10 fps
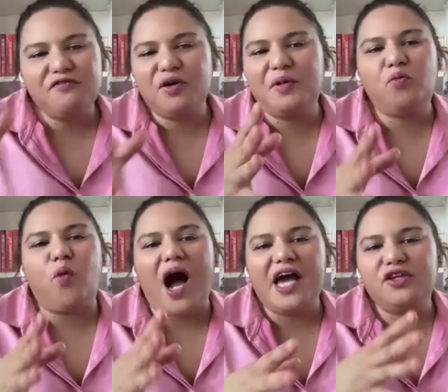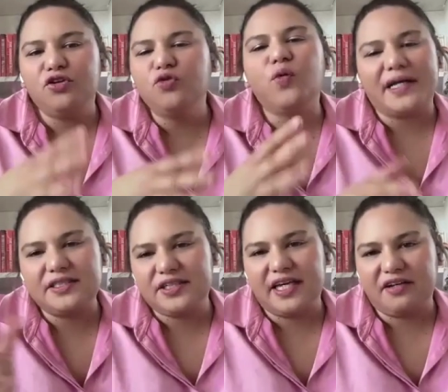the film and why you wanted
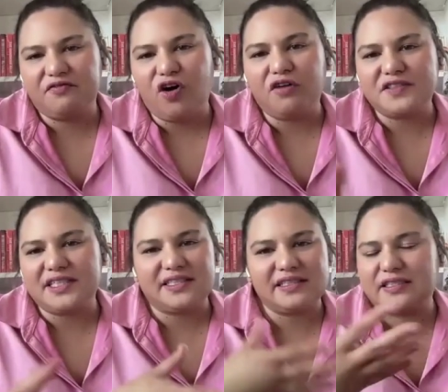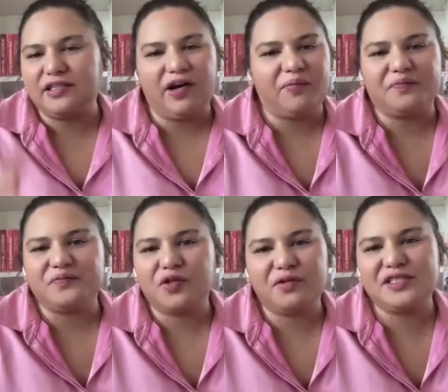to get involved in it um
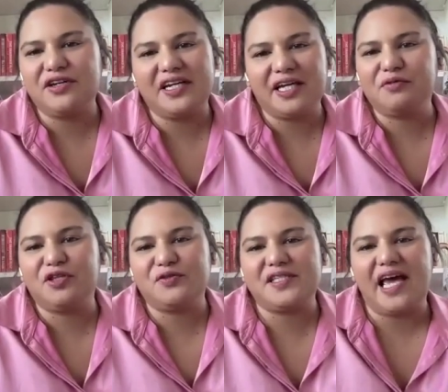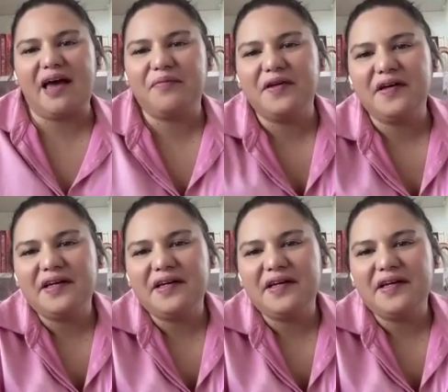we can start again with you sam